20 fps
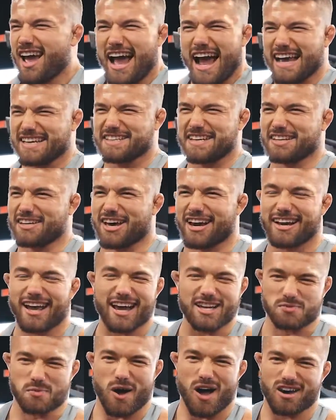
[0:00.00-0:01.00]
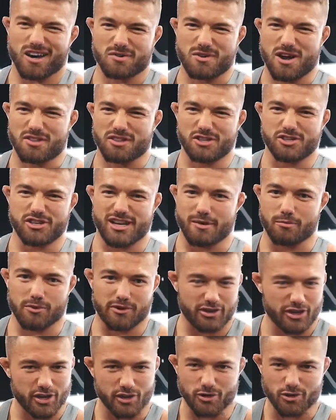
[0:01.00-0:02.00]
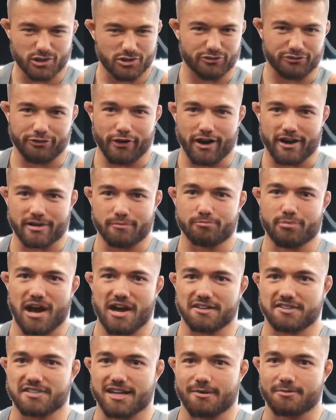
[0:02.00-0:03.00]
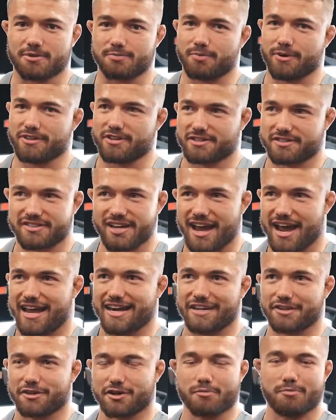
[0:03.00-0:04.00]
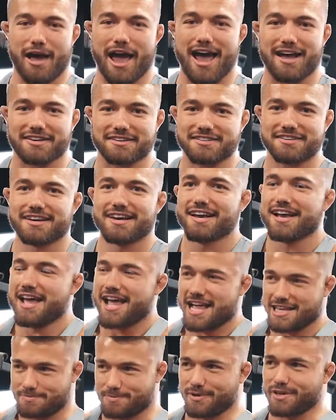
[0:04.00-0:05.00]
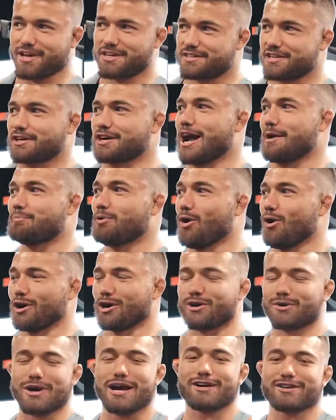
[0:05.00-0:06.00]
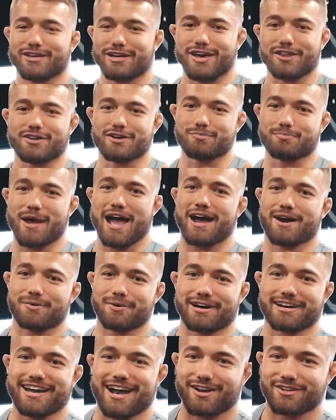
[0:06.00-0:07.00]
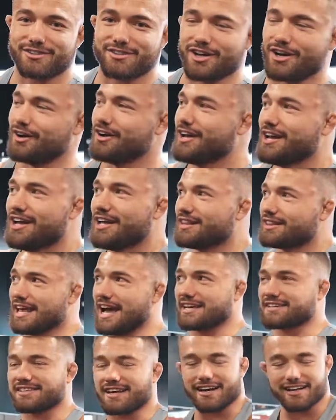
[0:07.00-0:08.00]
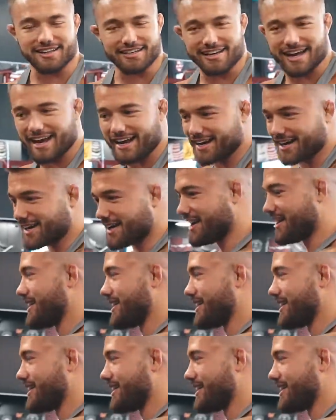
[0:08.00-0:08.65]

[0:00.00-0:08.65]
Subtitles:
I see a lot of guys walking around the gym with huge fucking biceps, but they're tiny little backs. It's because they're not pulling correctly on their back workout. So last set of the day here.